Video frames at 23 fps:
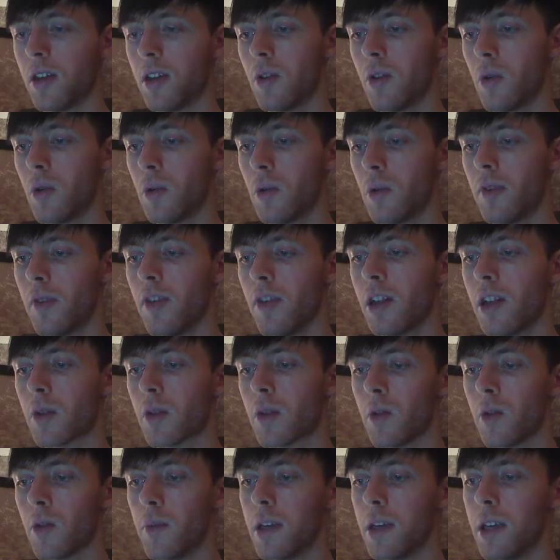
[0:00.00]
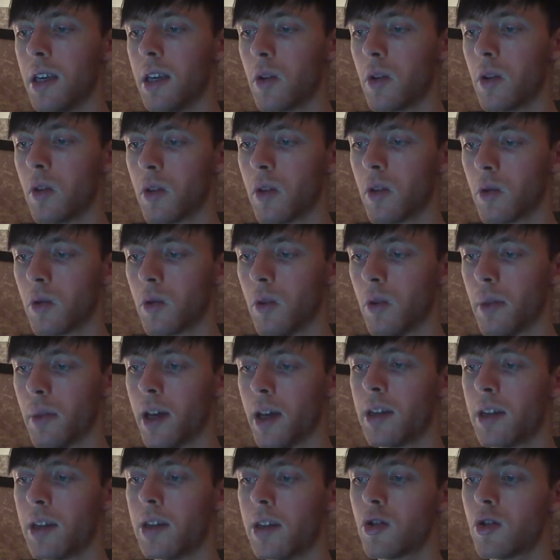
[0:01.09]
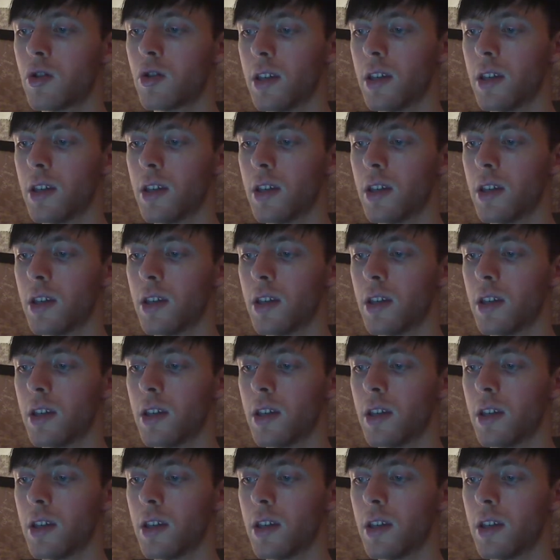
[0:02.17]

When we feel like we're being quote-unquote punished,